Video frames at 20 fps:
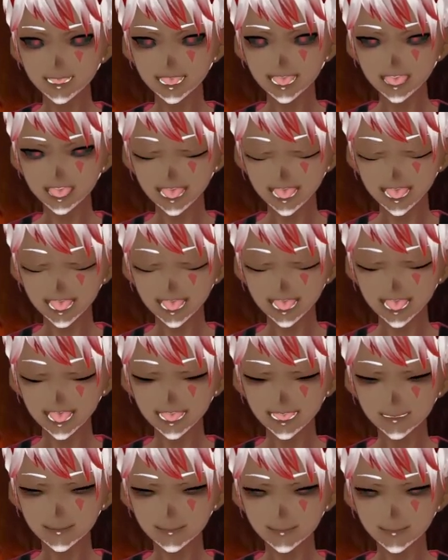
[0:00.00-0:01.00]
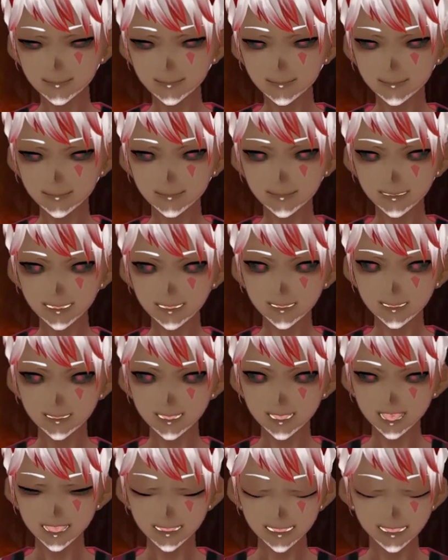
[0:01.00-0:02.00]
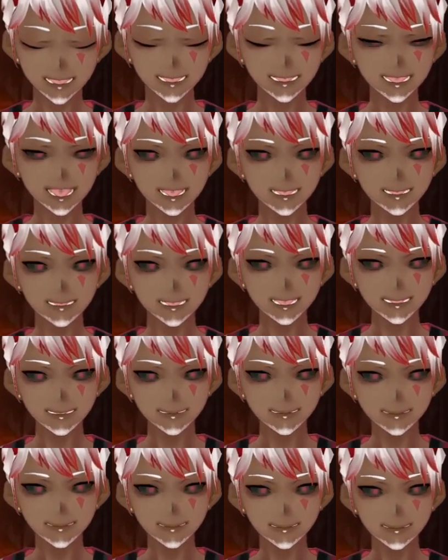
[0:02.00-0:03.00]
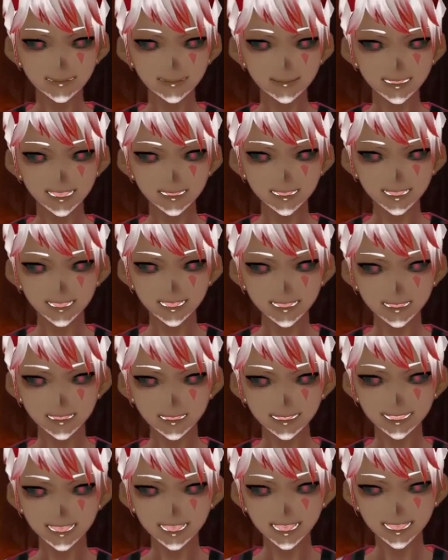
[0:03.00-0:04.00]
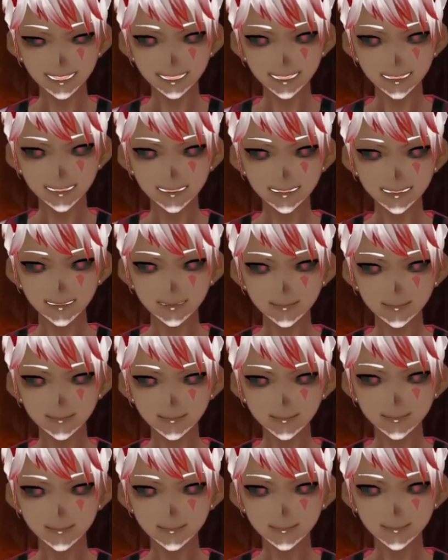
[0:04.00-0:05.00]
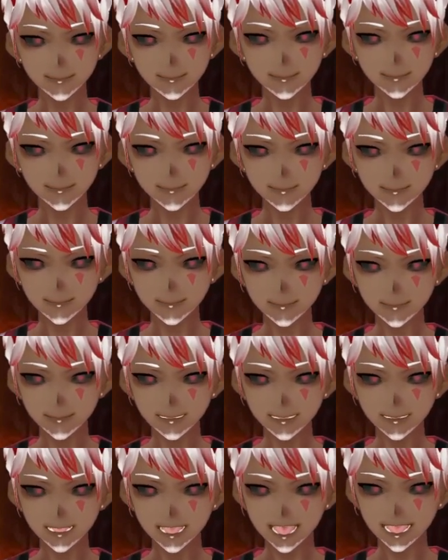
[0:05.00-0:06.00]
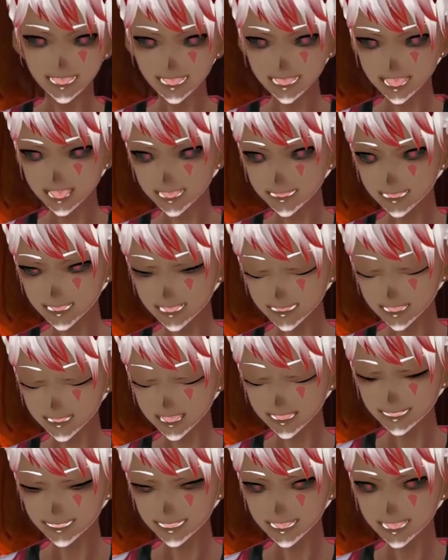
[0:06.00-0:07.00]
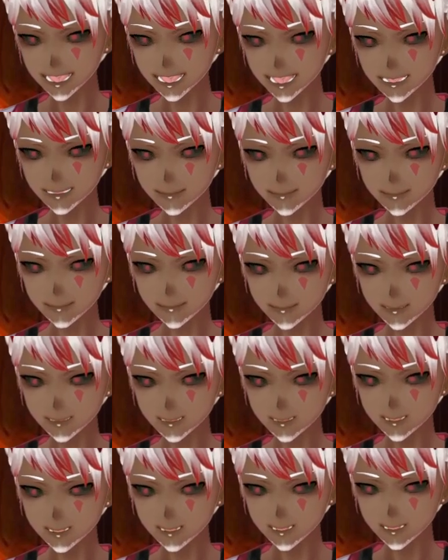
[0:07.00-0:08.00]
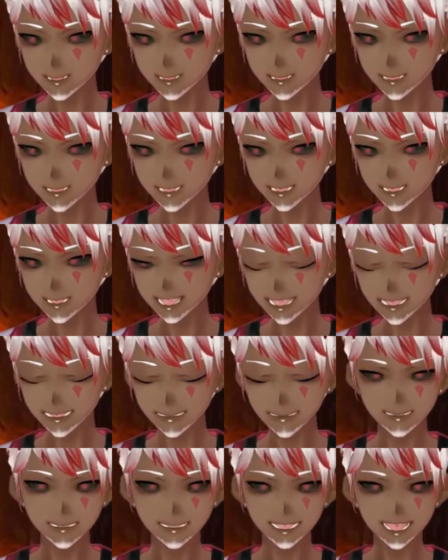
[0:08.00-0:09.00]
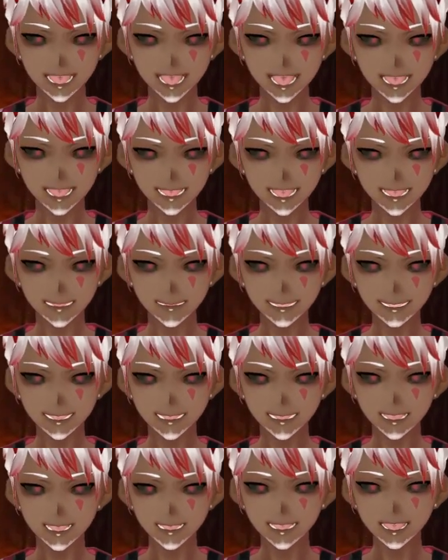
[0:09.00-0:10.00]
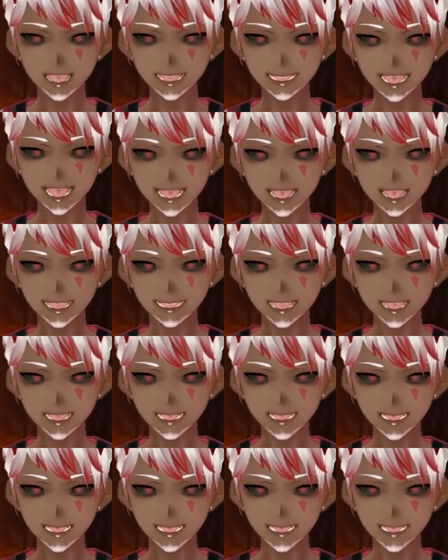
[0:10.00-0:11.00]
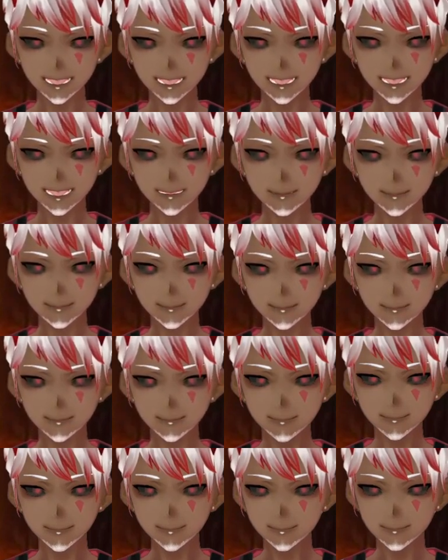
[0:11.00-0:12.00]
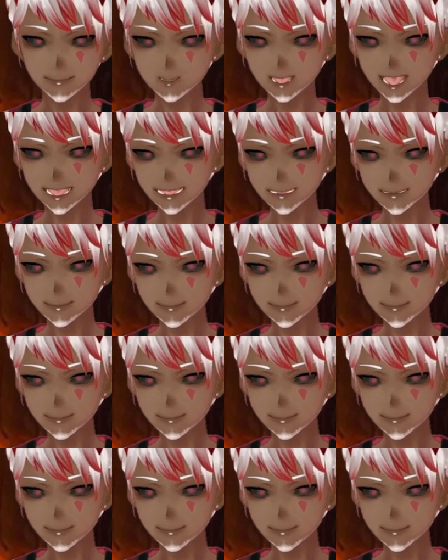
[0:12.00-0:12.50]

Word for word: I dreamt of this creature again about a couple weeks back. And got, I gotta say, it's been about maybe, what?